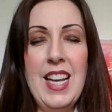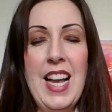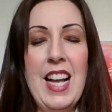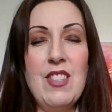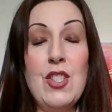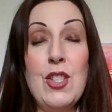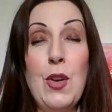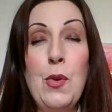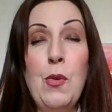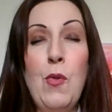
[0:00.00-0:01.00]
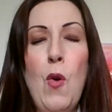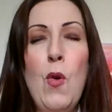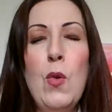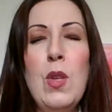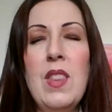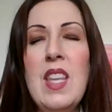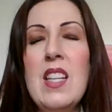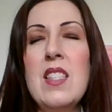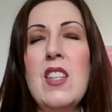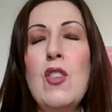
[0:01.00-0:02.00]
And so all the
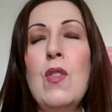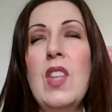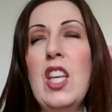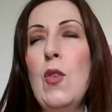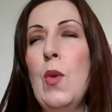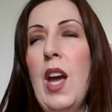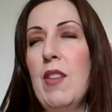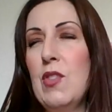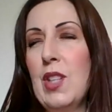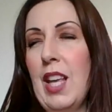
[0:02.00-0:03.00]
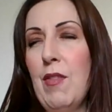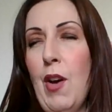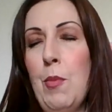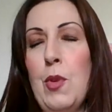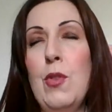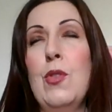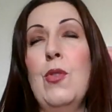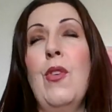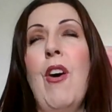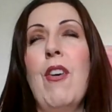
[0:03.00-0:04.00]
things that you think you have to give up, you do
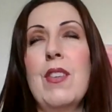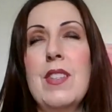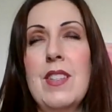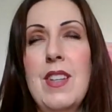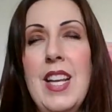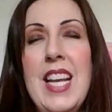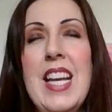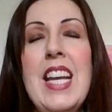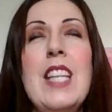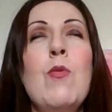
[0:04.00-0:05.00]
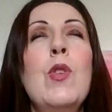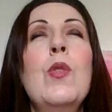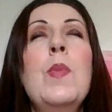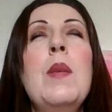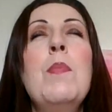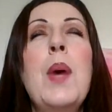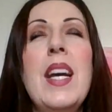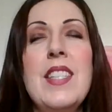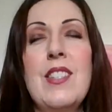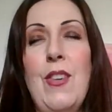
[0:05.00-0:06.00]
not. It will be
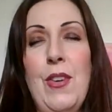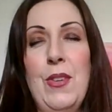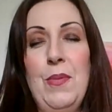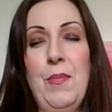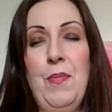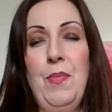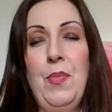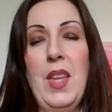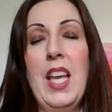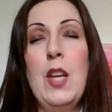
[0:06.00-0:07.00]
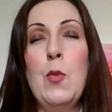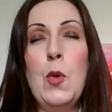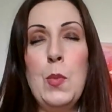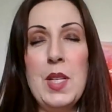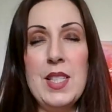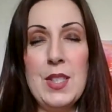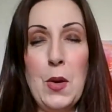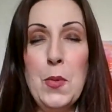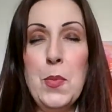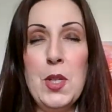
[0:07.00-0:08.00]
better. It will be
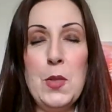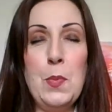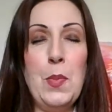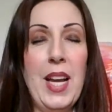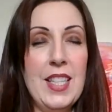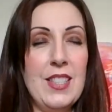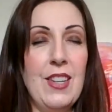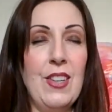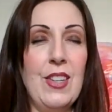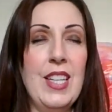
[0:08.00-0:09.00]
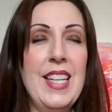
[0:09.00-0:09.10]
so much better.